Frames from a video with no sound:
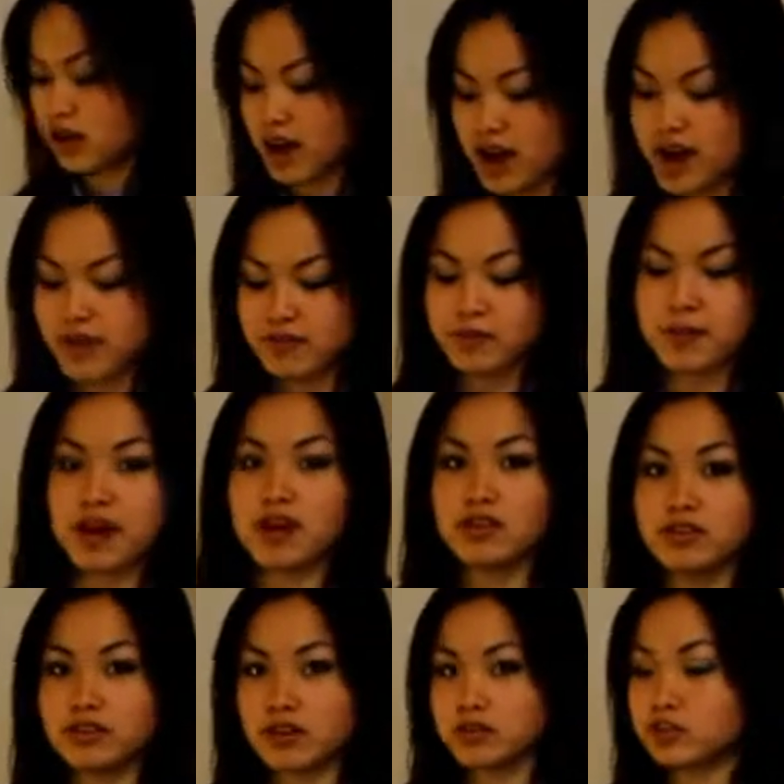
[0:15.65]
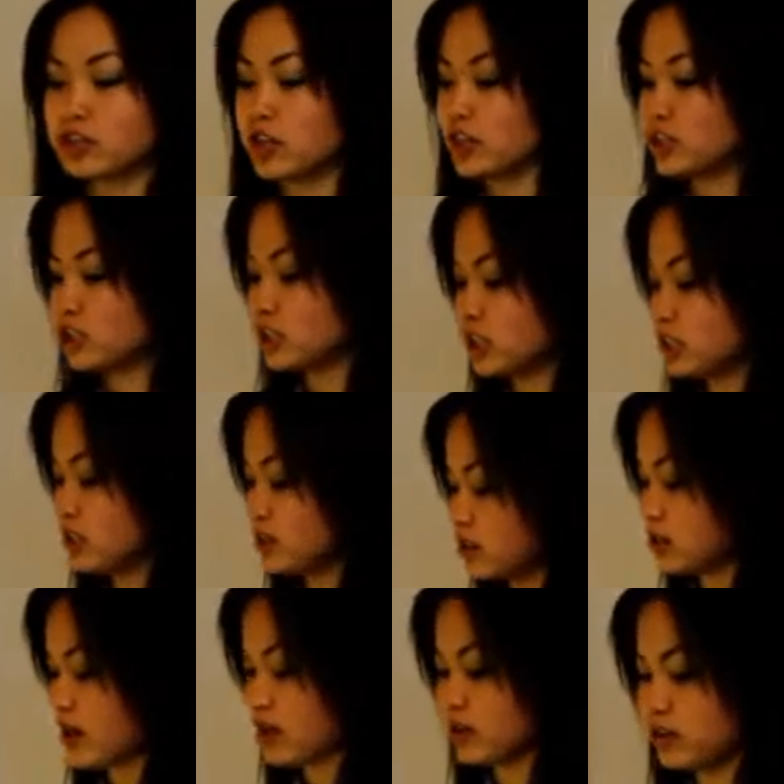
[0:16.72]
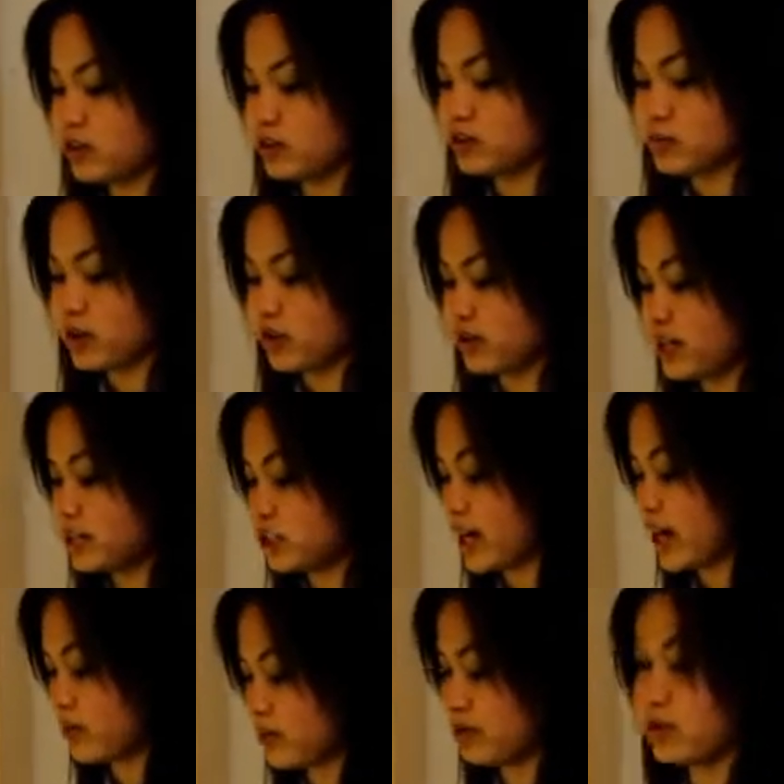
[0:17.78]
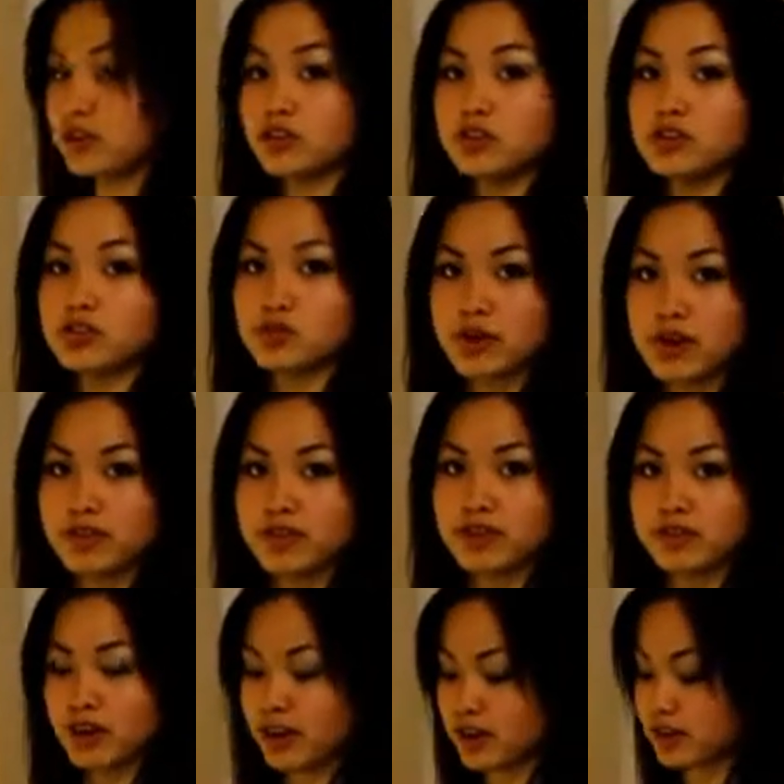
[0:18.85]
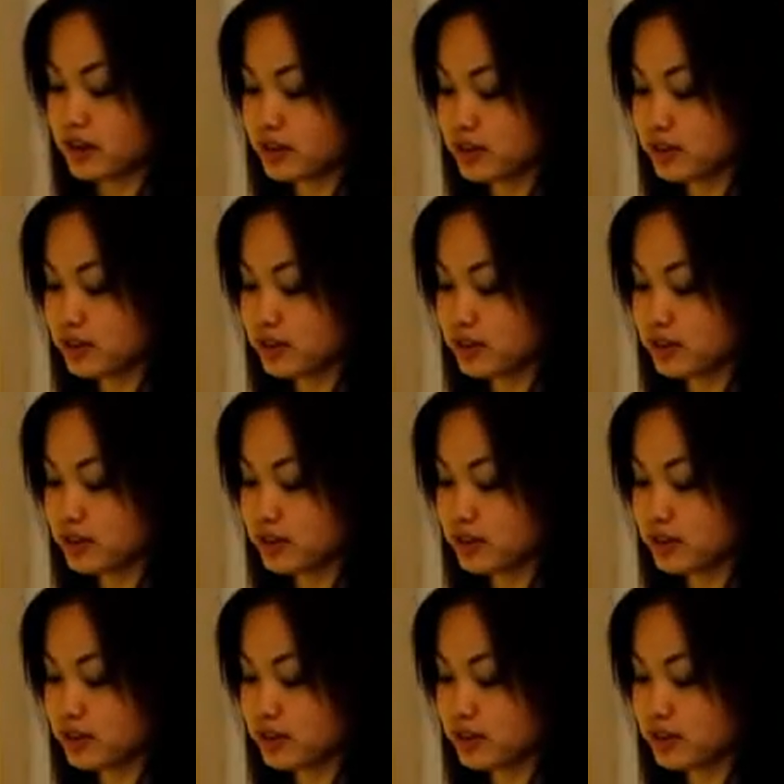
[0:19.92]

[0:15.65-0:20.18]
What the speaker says: half a pound of shredded cheese. I use Monterey Jack, but you can use whatever you like.